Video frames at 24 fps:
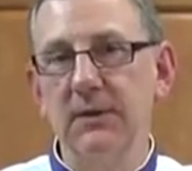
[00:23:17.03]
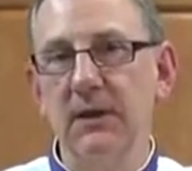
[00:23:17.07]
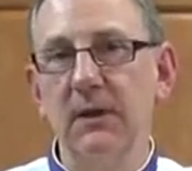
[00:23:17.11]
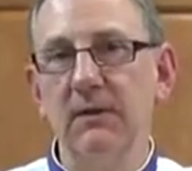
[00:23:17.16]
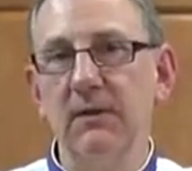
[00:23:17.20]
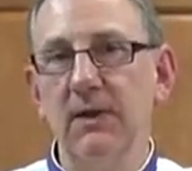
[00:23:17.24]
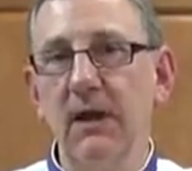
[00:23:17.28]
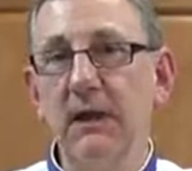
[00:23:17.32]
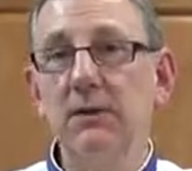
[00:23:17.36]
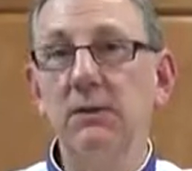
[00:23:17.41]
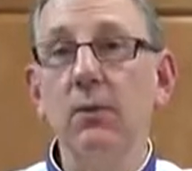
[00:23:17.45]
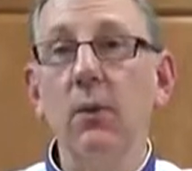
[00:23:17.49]

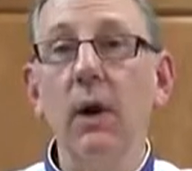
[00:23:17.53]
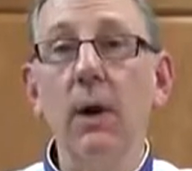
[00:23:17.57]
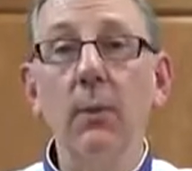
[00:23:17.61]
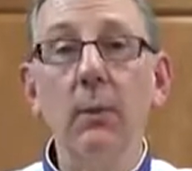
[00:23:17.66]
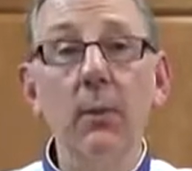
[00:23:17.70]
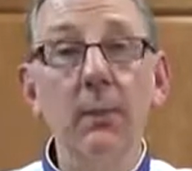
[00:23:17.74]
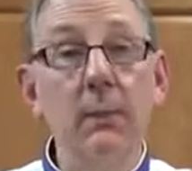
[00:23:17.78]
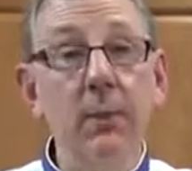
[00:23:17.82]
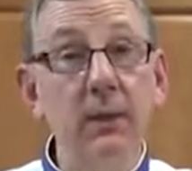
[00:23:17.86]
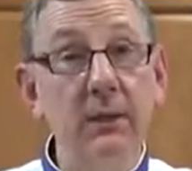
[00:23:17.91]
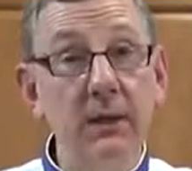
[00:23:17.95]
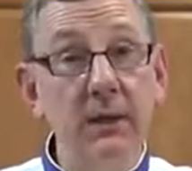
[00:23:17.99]
And that's why
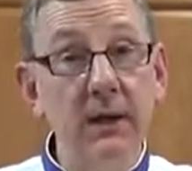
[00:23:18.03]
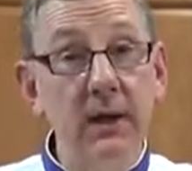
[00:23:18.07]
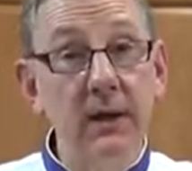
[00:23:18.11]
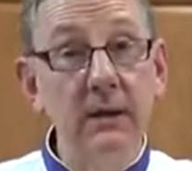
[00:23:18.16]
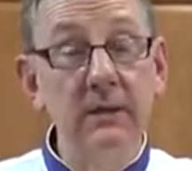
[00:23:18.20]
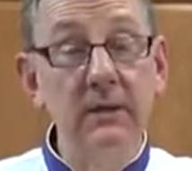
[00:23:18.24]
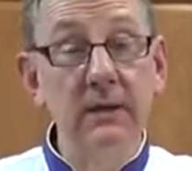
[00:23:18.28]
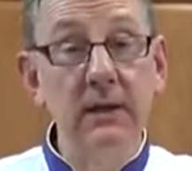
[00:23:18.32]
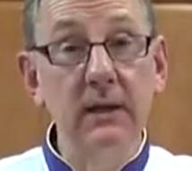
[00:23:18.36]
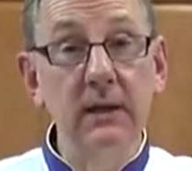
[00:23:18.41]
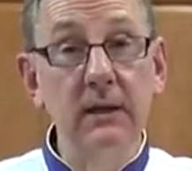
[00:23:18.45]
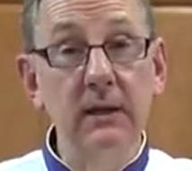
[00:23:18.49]
we put
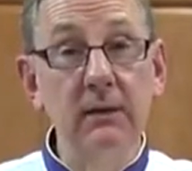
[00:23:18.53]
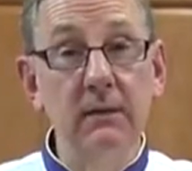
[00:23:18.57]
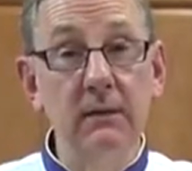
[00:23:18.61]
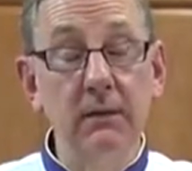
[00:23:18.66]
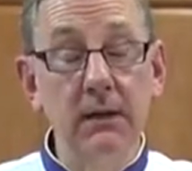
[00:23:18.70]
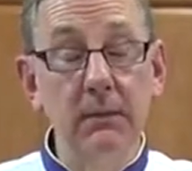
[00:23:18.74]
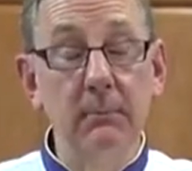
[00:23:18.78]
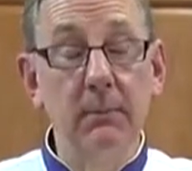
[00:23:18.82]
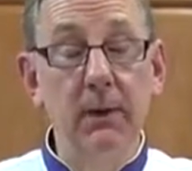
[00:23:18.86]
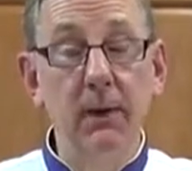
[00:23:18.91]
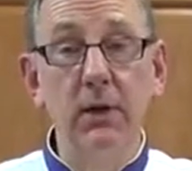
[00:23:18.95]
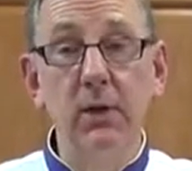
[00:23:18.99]

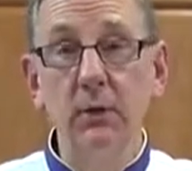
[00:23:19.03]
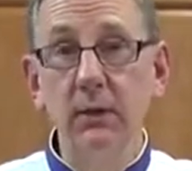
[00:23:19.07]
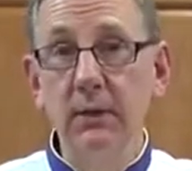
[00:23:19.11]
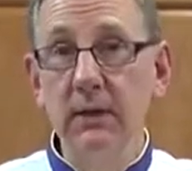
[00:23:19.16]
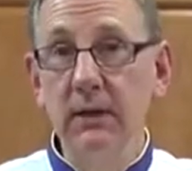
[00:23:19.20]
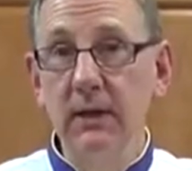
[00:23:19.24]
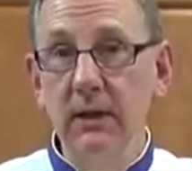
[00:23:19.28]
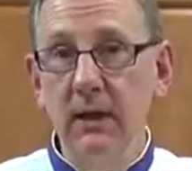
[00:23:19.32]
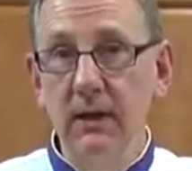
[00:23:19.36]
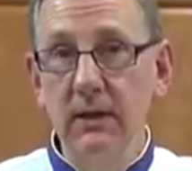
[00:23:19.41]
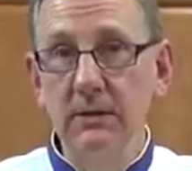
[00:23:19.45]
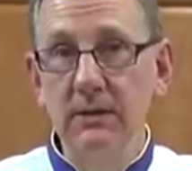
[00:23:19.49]
the butter in
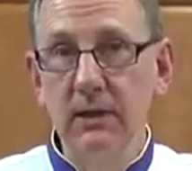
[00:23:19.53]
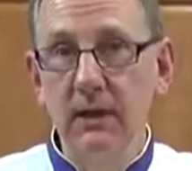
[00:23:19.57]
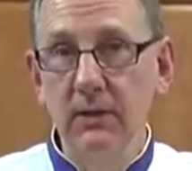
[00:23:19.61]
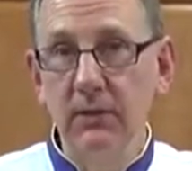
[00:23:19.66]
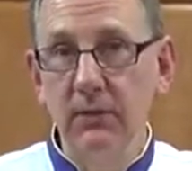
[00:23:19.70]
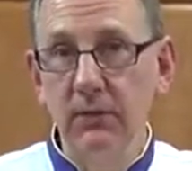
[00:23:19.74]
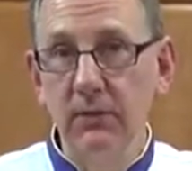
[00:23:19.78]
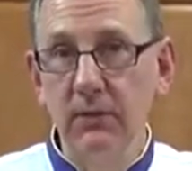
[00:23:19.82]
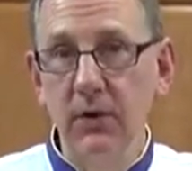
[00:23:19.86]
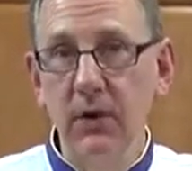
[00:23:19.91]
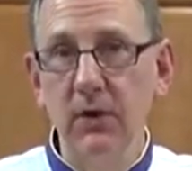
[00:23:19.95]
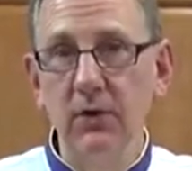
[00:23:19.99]
the icing
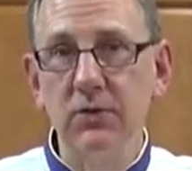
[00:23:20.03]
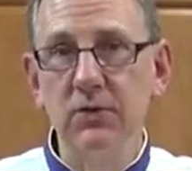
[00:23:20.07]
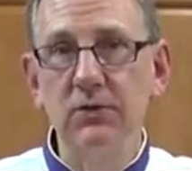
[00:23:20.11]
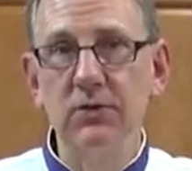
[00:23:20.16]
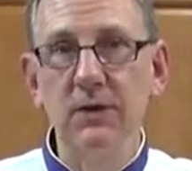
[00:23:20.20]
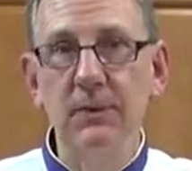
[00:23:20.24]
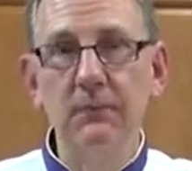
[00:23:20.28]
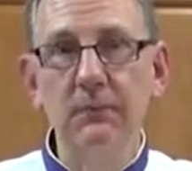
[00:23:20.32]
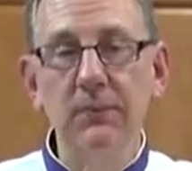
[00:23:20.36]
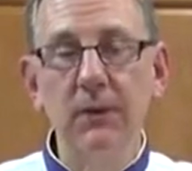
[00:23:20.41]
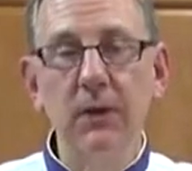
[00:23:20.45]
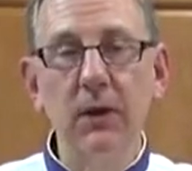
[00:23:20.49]
first
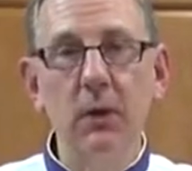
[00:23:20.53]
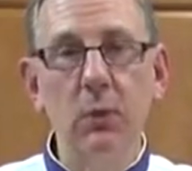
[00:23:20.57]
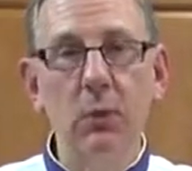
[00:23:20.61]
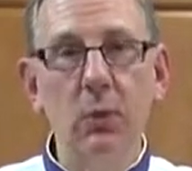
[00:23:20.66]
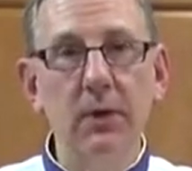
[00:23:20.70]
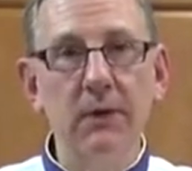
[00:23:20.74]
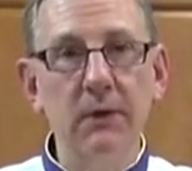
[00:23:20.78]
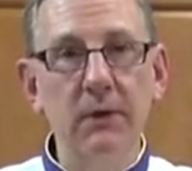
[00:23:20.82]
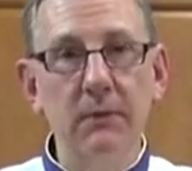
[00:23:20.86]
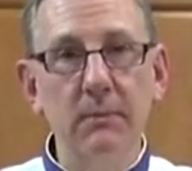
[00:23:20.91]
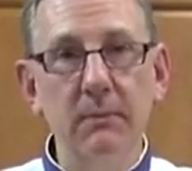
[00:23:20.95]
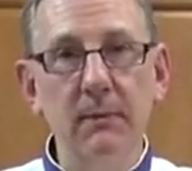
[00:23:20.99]

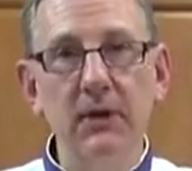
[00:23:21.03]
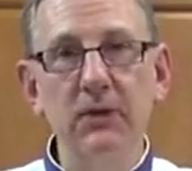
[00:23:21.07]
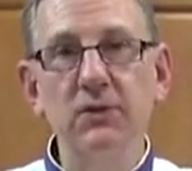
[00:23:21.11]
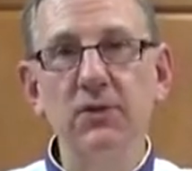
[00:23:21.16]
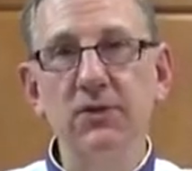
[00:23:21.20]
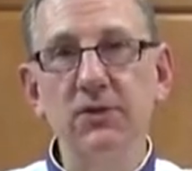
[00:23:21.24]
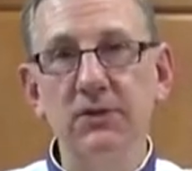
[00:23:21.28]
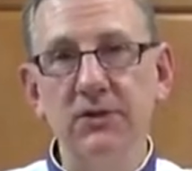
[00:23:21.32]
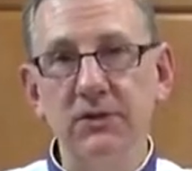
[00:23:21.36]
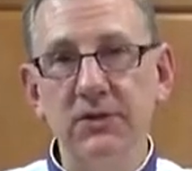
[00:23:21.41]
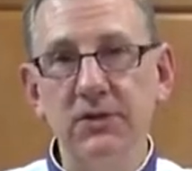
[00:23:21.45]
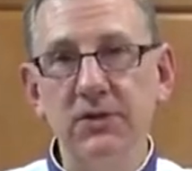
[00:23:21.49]
when the
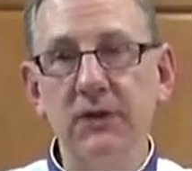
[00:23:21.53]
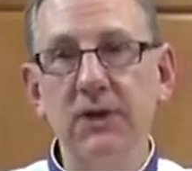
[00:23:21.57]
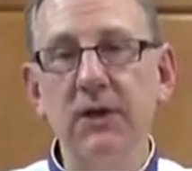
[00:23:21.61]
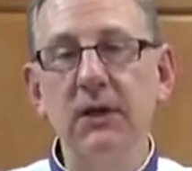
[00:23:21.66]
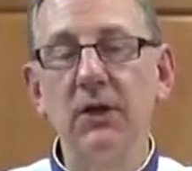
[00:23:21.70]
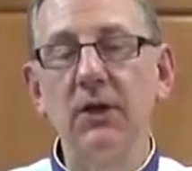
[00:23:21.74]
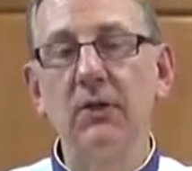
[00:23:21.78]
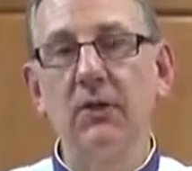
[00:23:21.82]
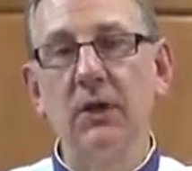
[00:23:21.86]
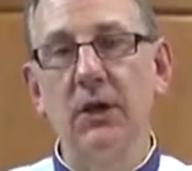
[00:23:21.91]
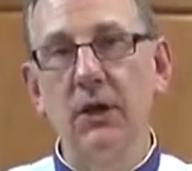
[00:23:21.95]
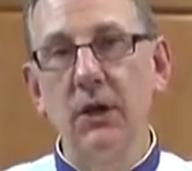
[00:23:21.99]
mixture is
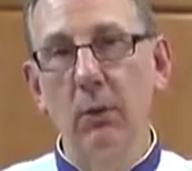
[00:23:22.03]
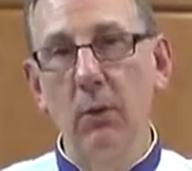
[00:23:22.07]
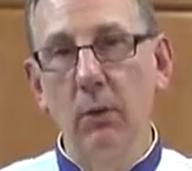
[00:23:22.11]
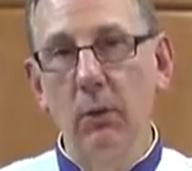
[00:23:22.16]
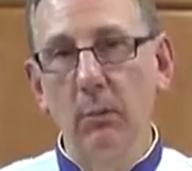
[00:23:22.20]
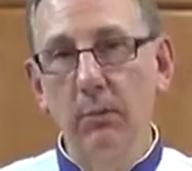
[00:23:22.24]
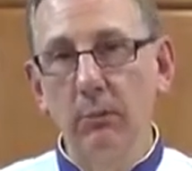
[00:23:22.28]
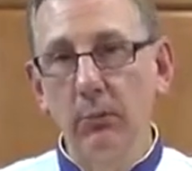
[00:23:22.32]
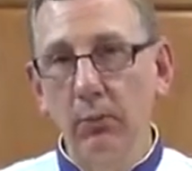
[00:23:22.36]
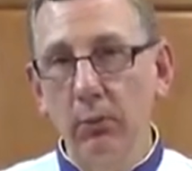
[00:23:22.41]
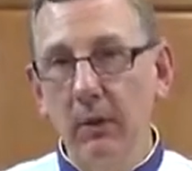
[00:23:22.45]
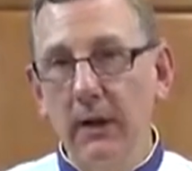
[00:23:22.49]
thicker, and it will
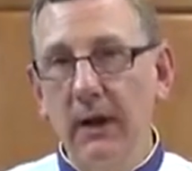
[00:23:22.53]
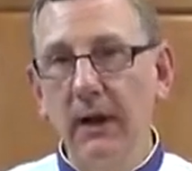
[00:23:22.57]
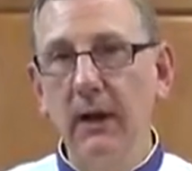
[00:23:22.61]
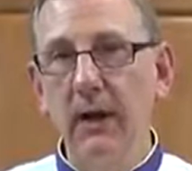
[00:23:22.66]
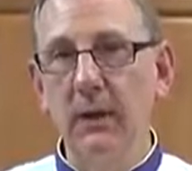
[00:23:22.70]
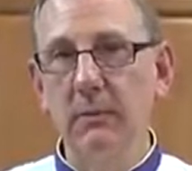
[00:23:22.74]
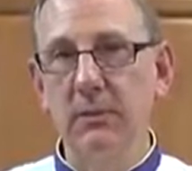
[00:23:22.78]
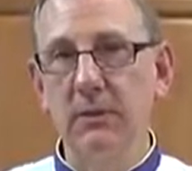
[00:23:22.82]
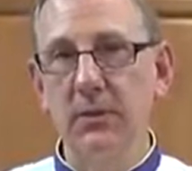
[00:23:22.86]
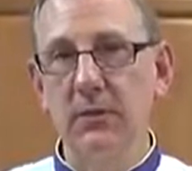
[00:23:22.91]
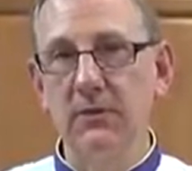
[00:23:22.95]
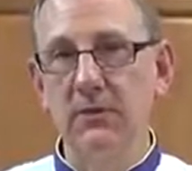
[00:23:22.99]
break
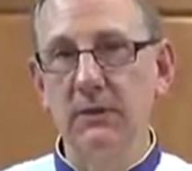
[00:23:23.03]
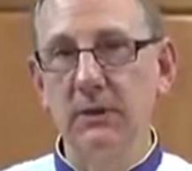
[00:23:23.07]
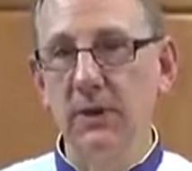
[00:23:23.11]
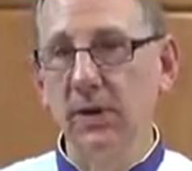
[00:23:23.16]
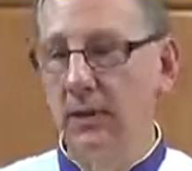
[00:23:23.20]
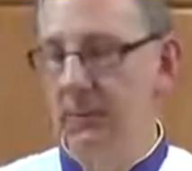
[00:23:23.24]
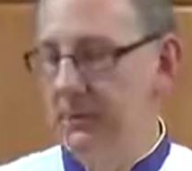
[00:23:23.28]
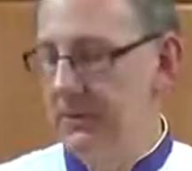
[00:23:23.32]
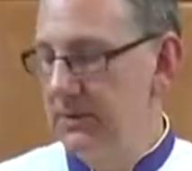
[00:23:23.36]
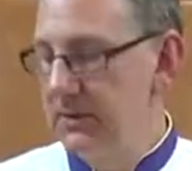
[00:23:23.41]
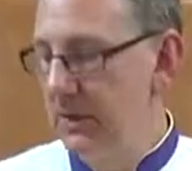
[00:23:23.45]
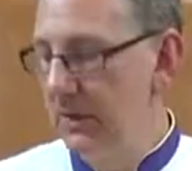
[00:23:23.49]
up those
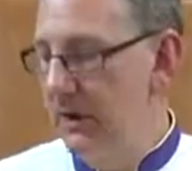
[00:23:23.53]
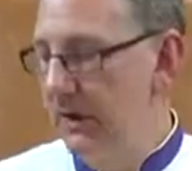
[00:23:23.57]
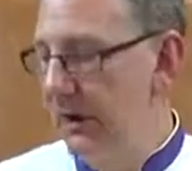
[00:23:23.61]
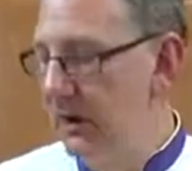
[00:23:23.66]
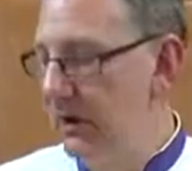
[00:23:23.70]
lumps.